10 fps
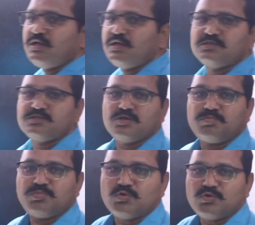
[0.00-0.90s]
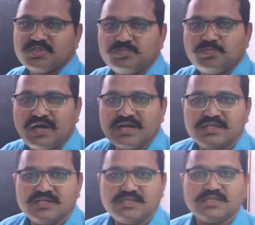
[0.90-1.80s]
is a porous
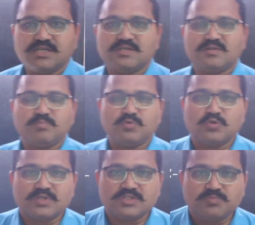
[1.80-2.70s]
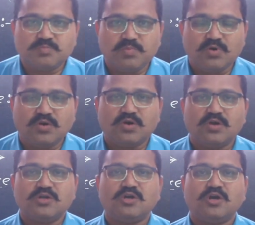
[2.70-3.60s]
partition, porous spot
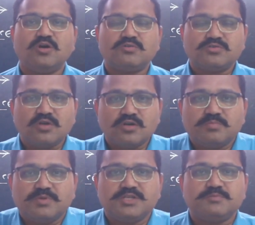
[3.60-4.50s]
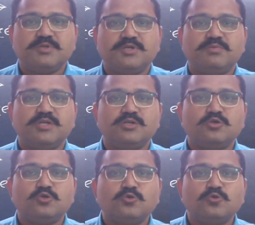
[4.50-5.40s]
or salt bridge between
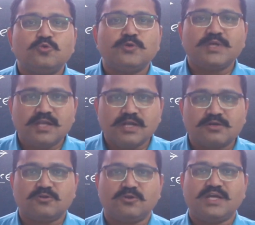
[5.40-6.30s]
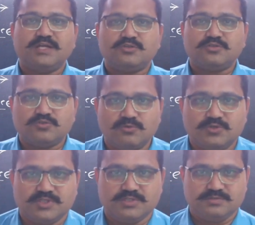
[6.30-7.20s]
two electrolyte
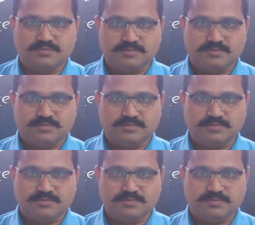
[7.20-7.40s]
solutions.